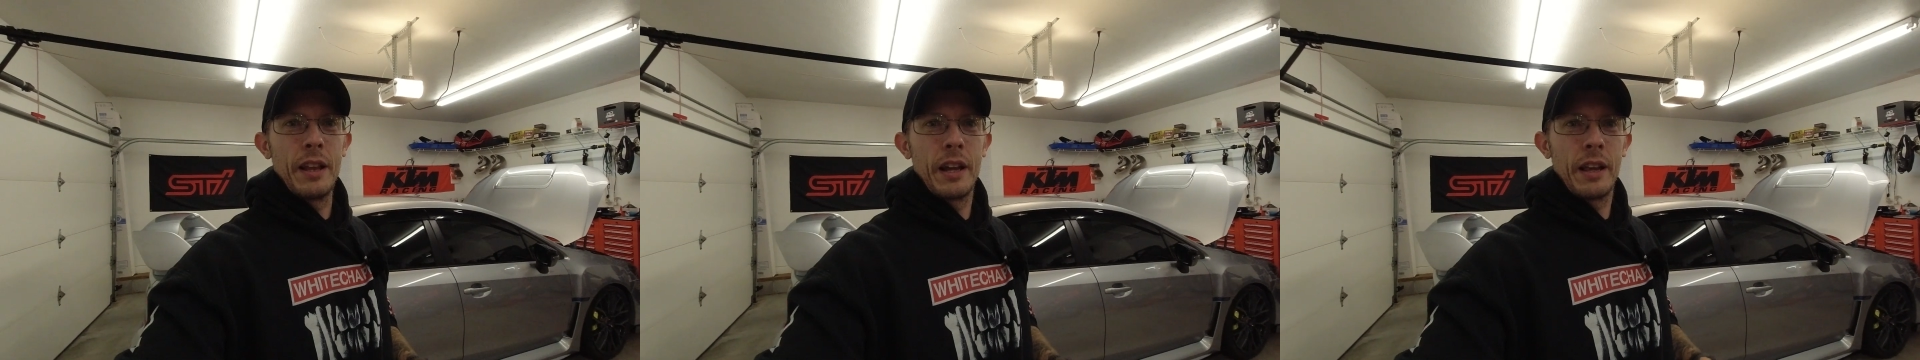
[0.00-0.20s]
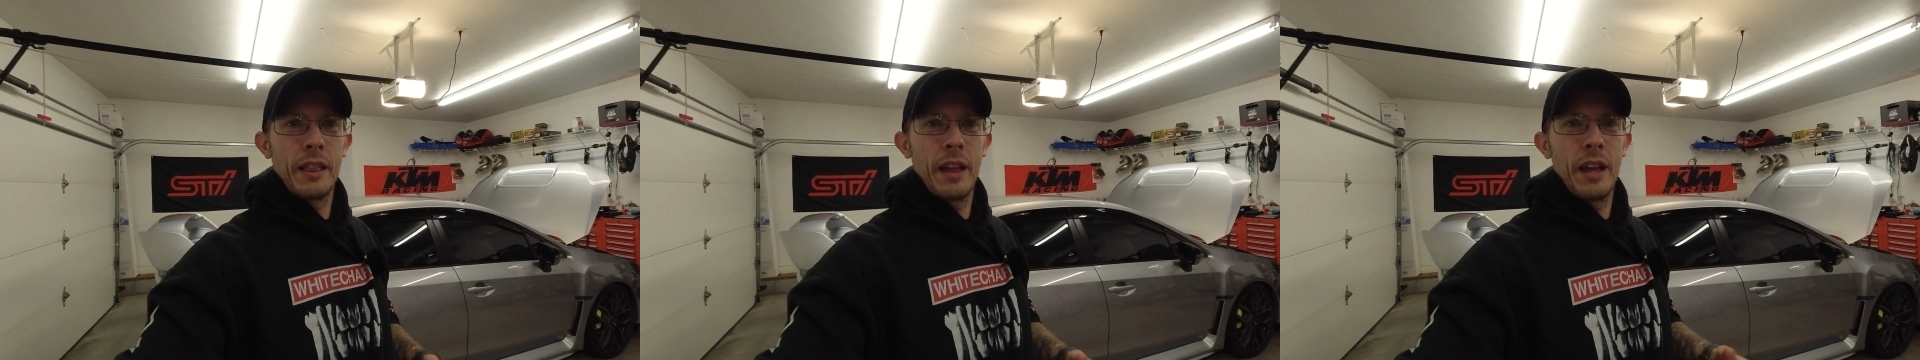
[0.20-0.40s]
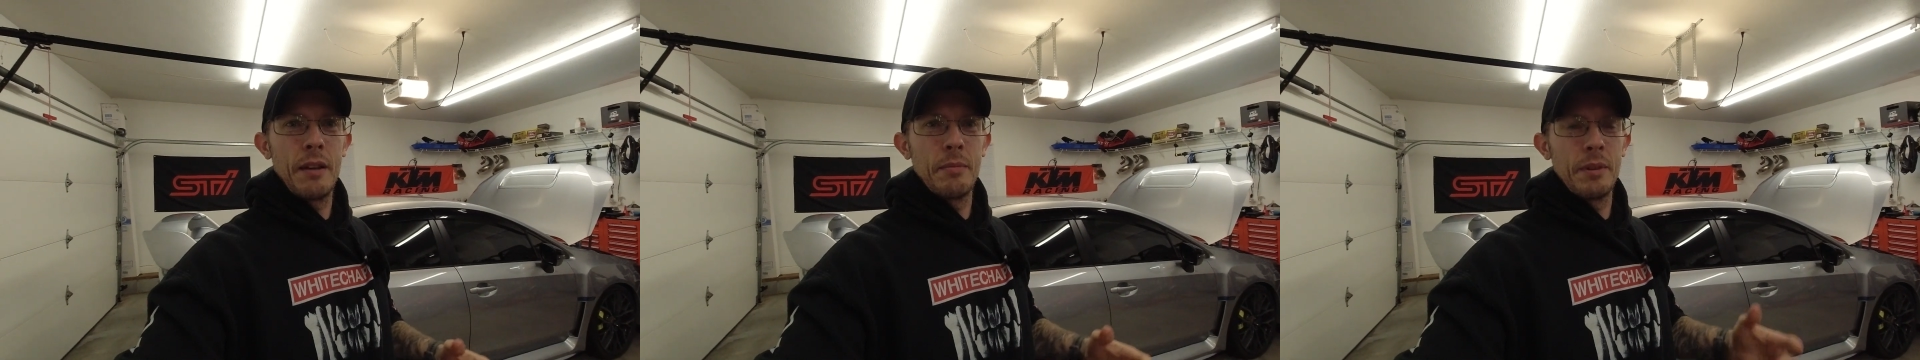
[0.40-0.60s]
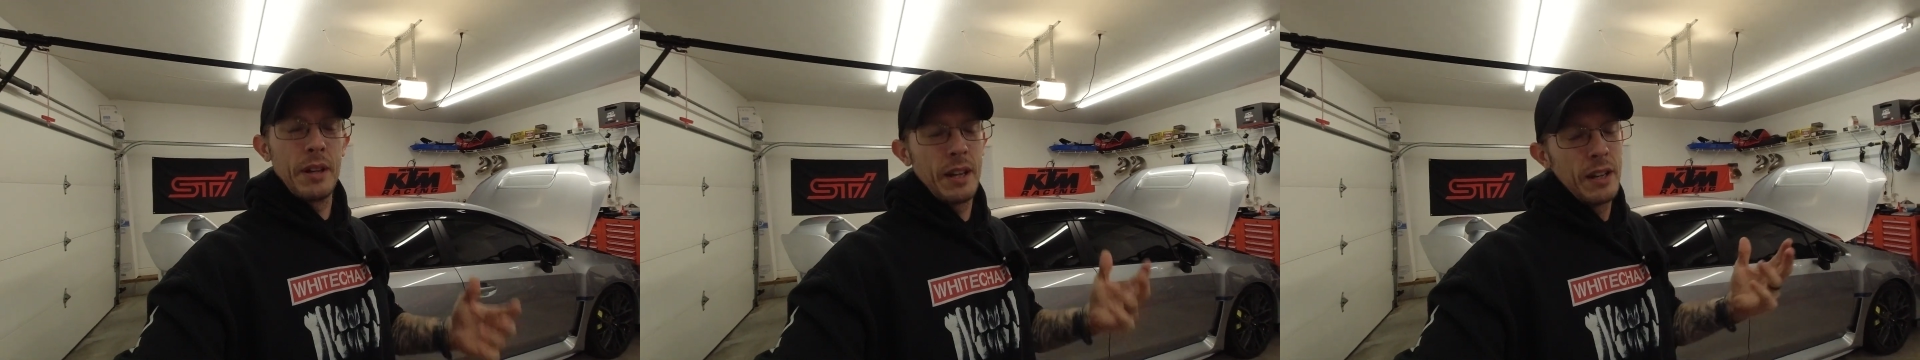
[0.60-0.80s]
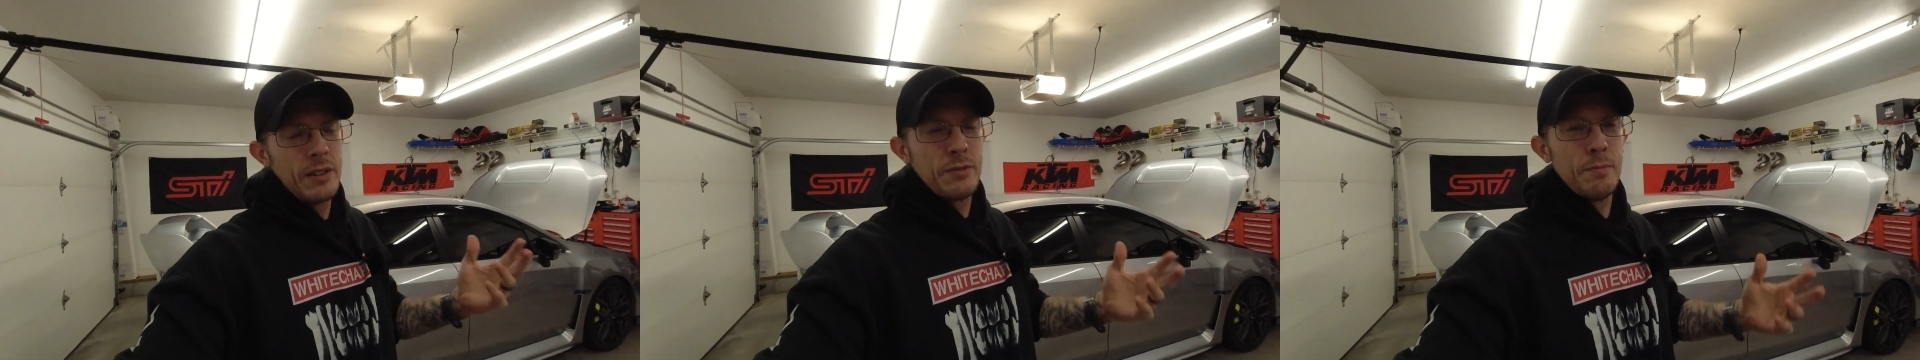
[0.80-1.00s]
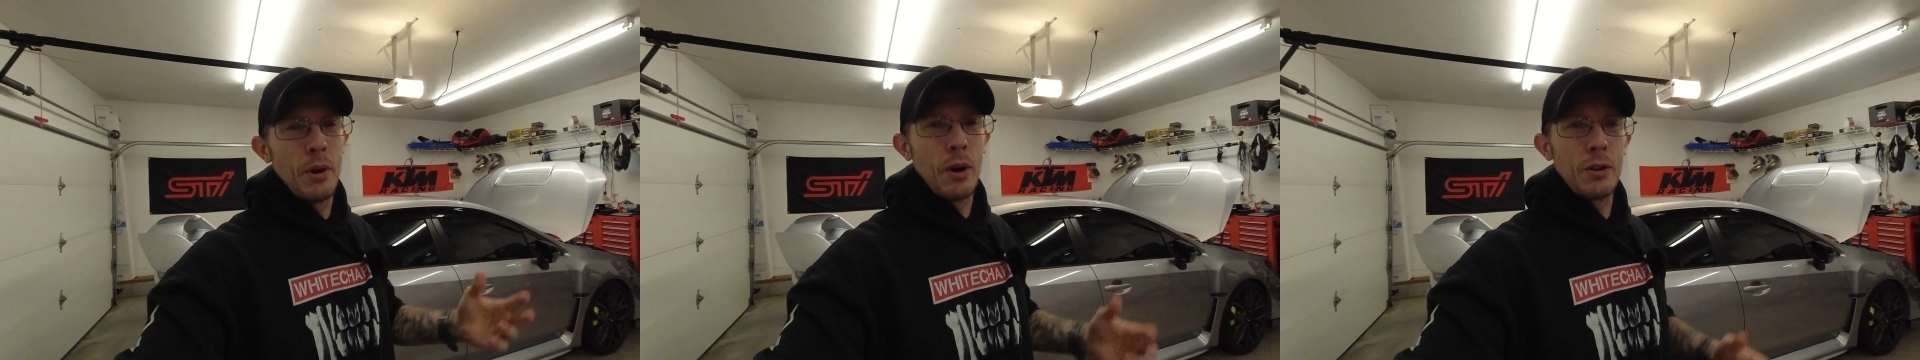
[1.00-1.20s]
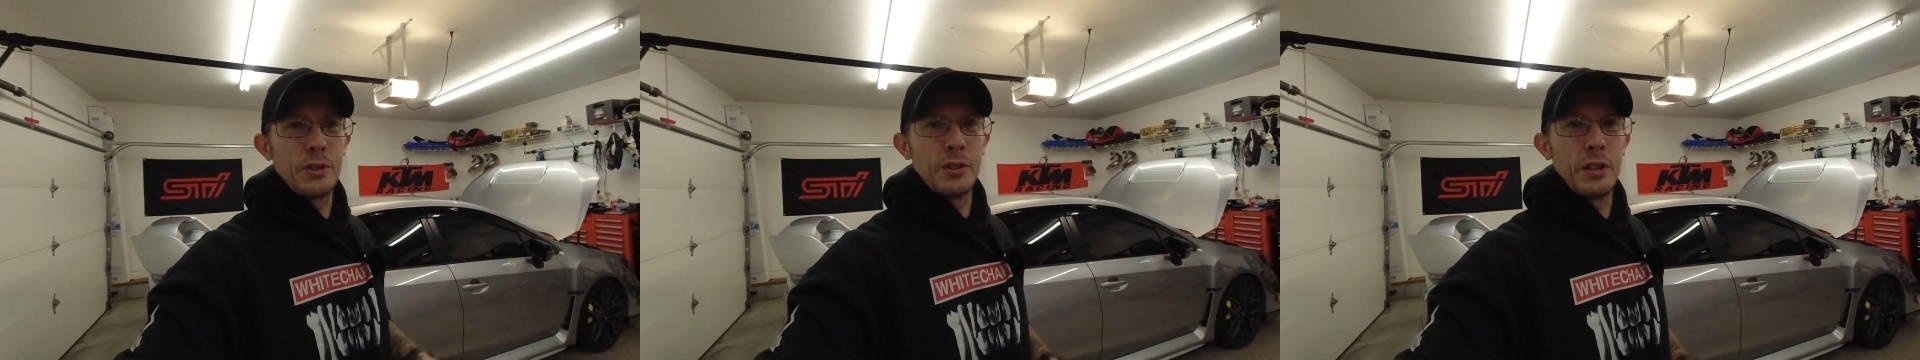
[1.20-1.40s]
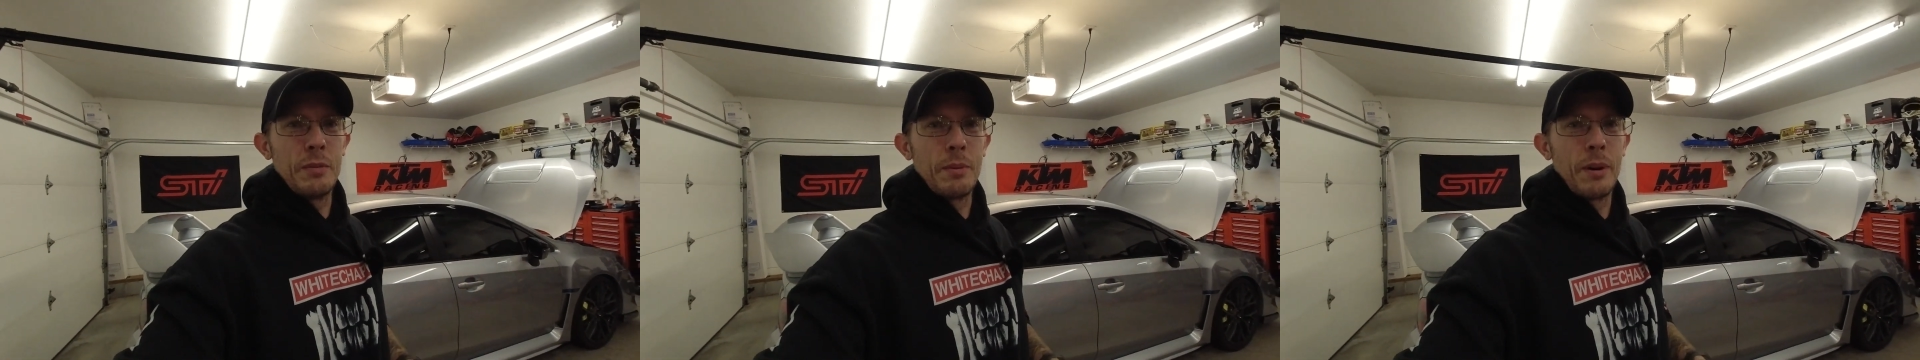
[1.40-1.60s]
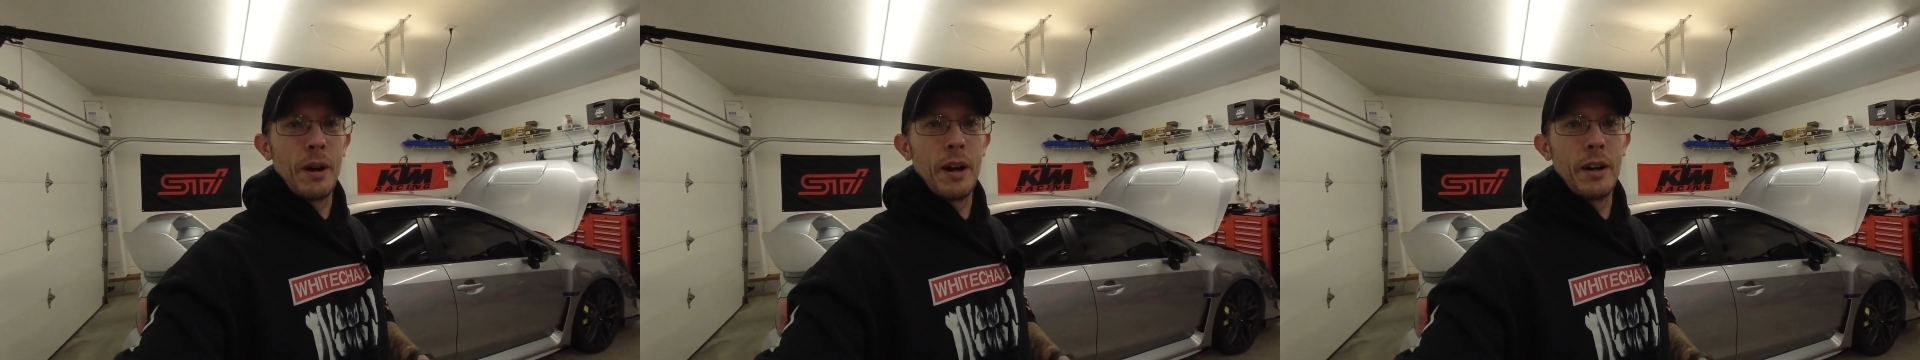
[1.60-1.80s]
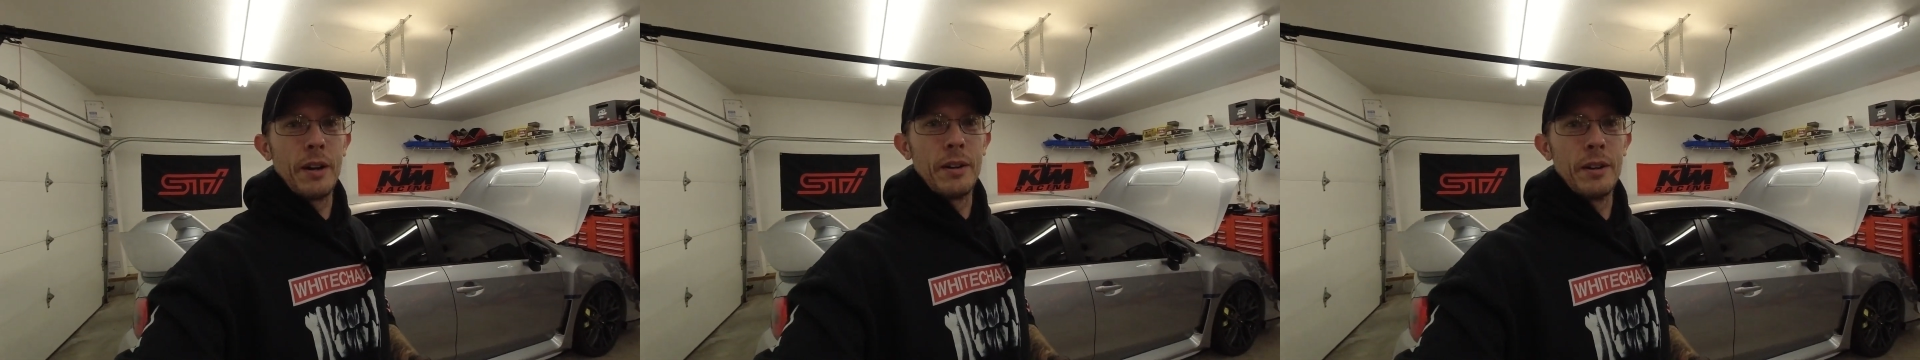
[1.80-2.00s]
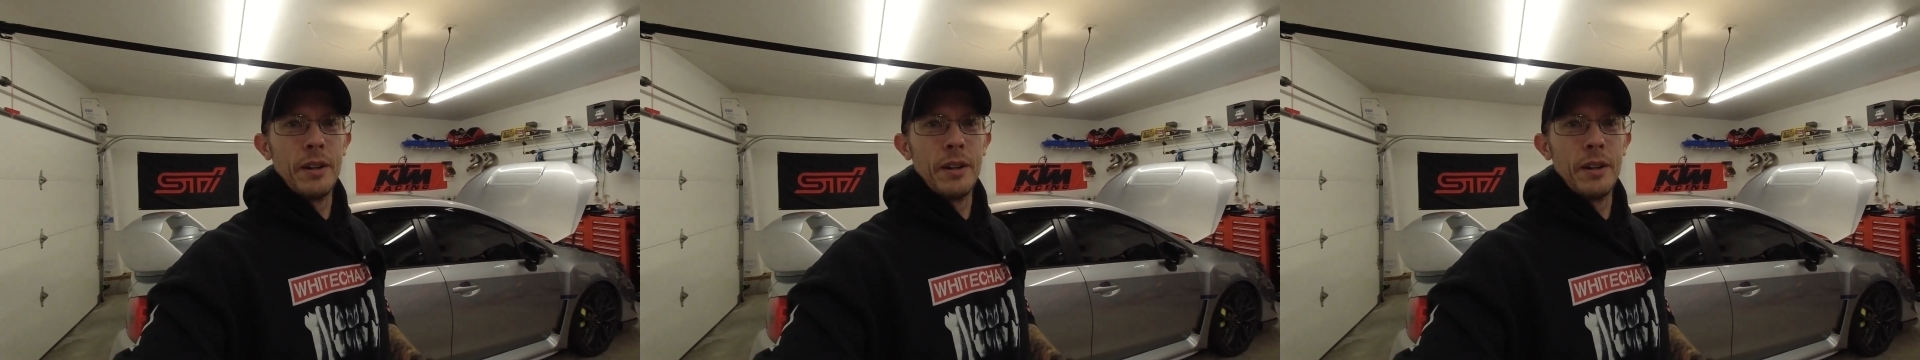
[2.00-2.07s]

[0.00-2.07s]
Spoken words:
like that, but it is marginally brighter.